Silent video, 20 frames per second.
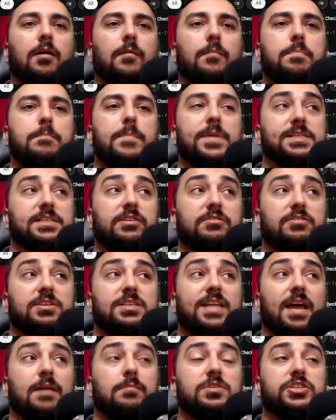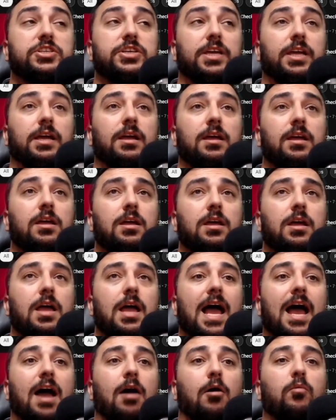Basically, you're establishing
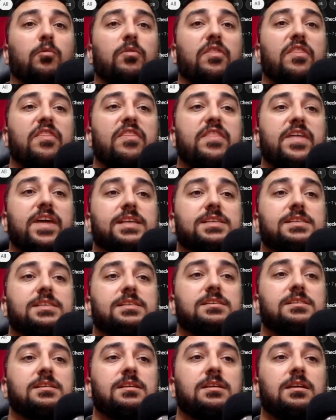how this